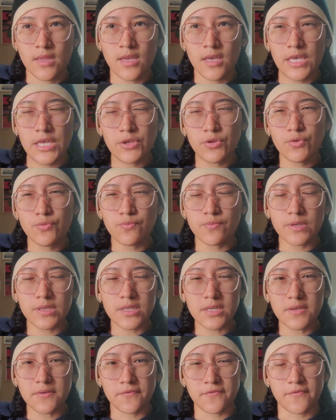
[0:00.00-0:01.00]
it'll
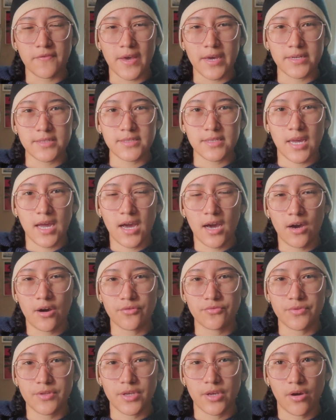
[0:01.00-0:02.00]
really affect
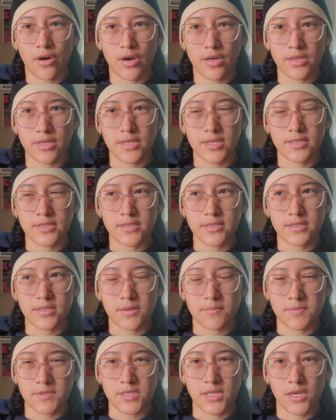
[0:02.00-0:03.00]
how the audience
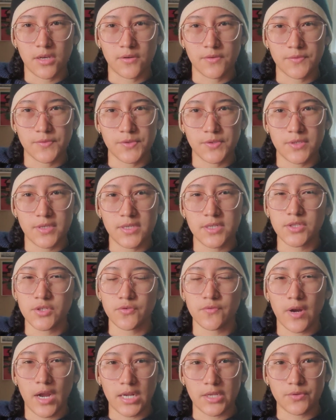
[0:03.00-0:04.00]
themselves
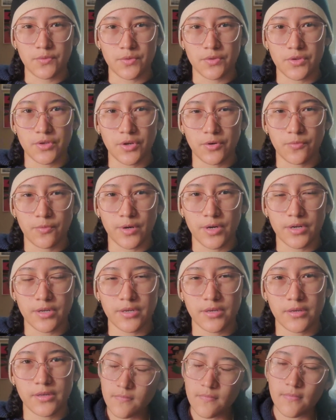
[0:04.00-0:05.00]
interact with your
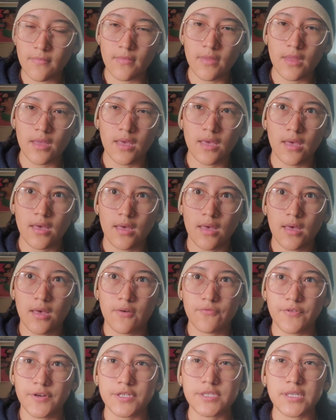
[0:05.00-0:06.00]
work.
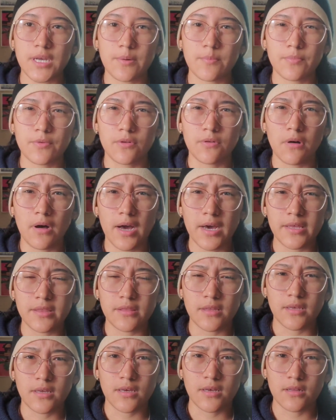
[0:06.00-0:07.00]
For example, I
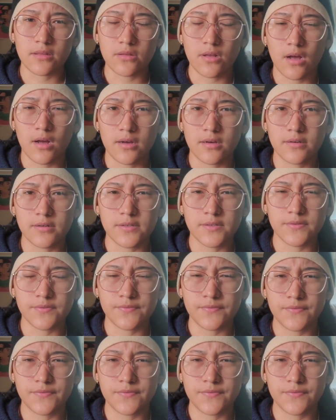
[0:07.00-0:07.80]
think a lot of